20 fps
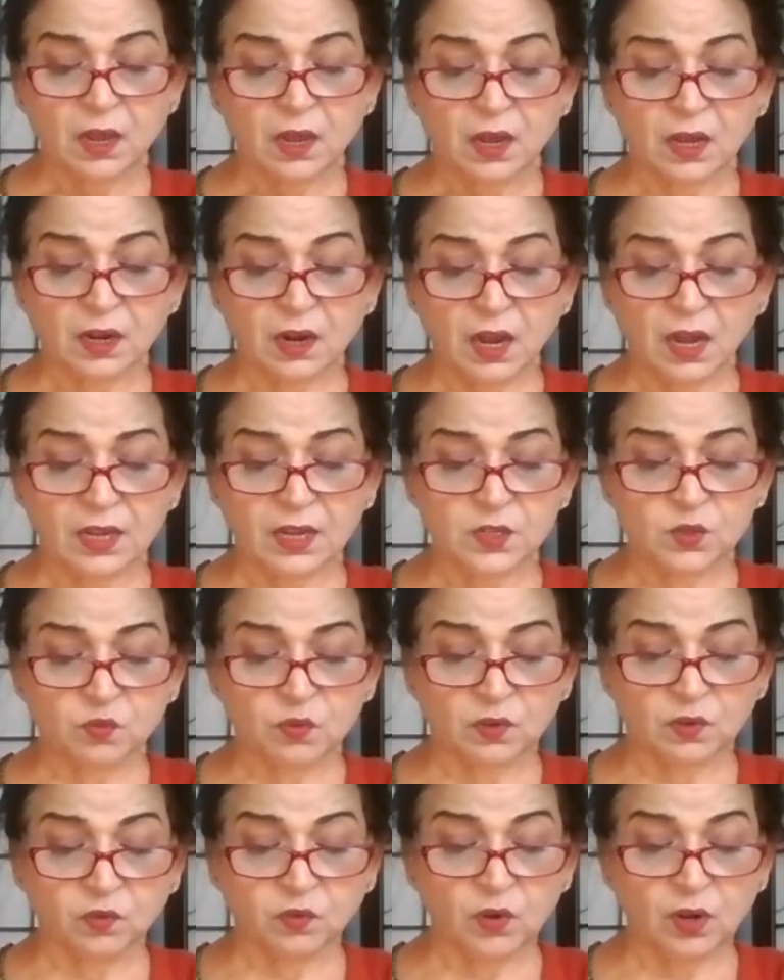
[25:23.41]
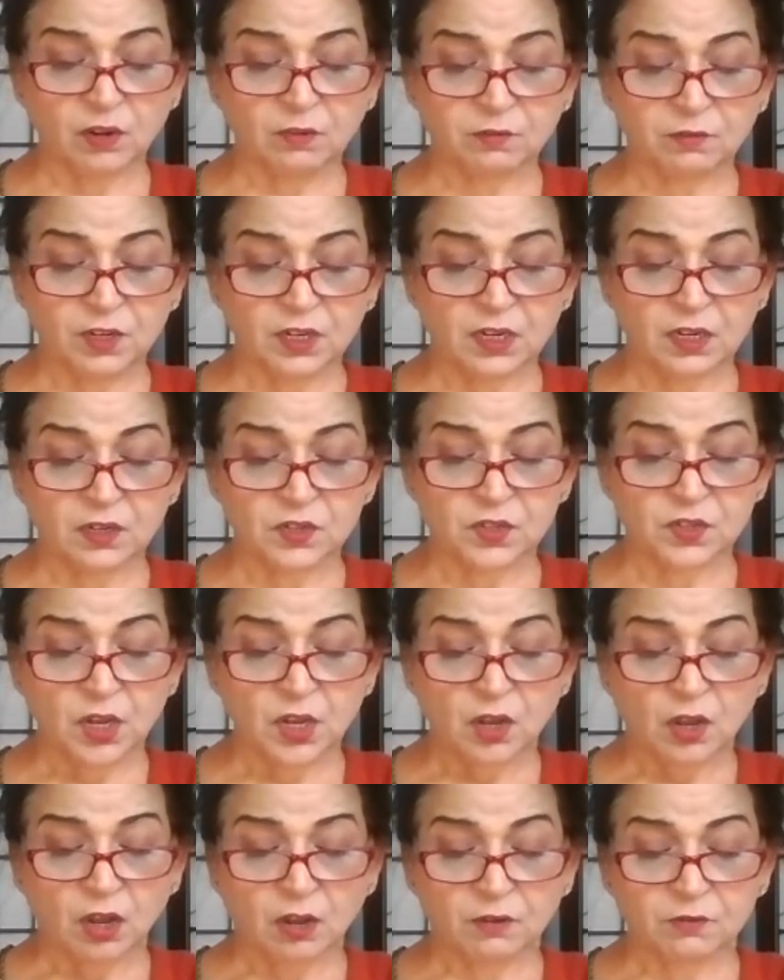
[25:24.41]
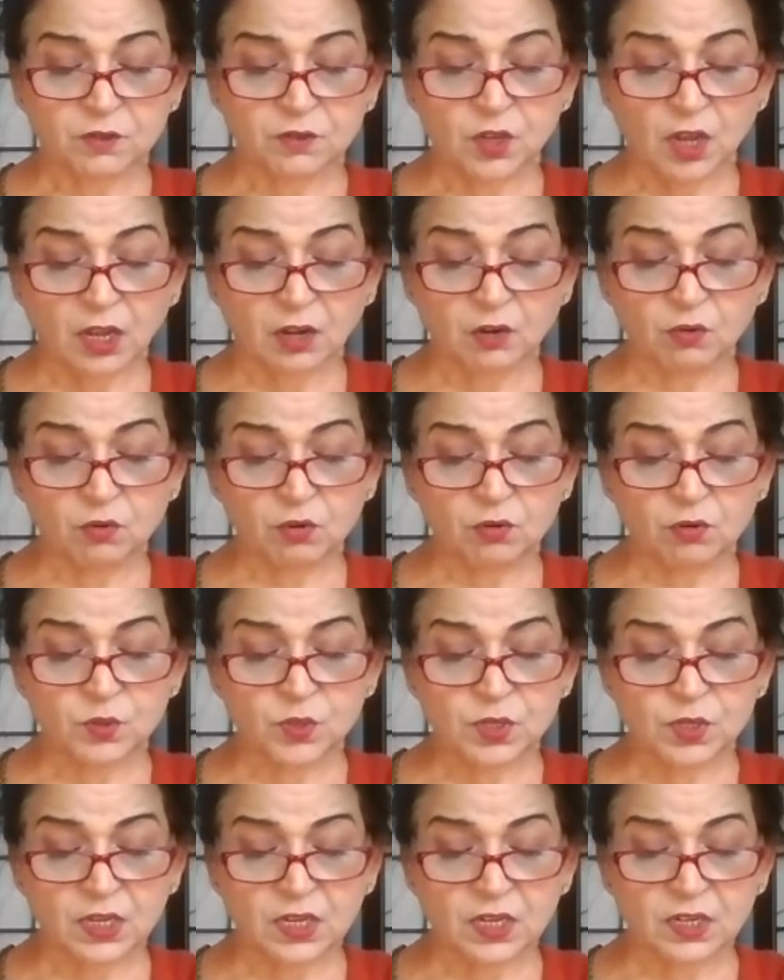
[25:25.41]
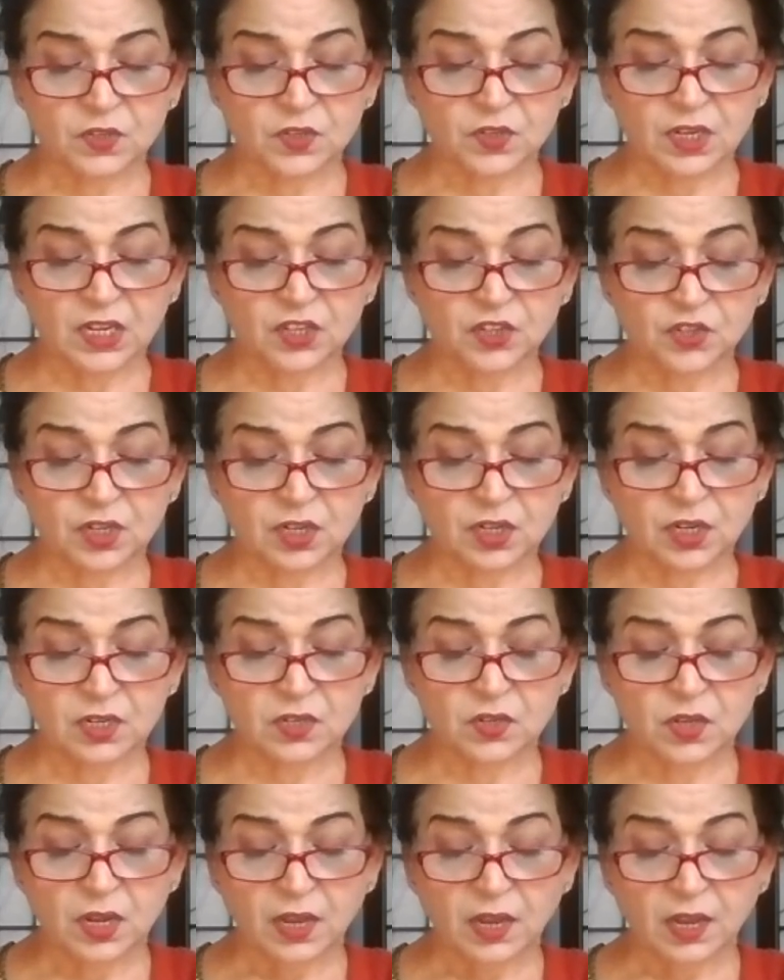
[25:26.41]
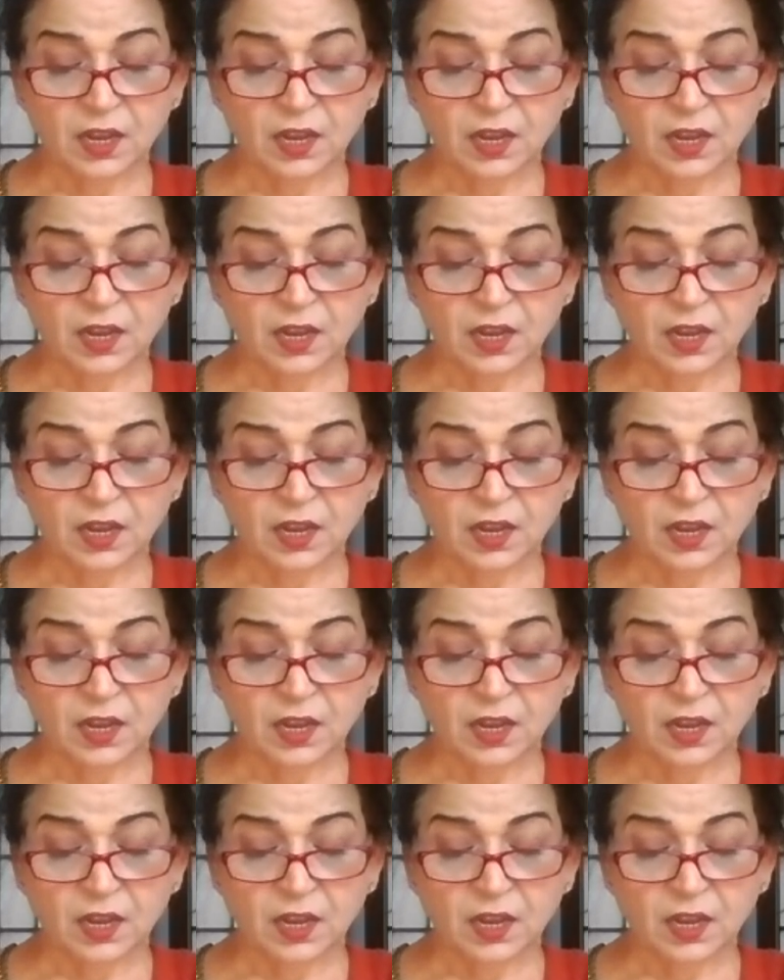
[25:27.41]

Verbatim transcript: Her eyes were full of tears of sorrow to see his injuries,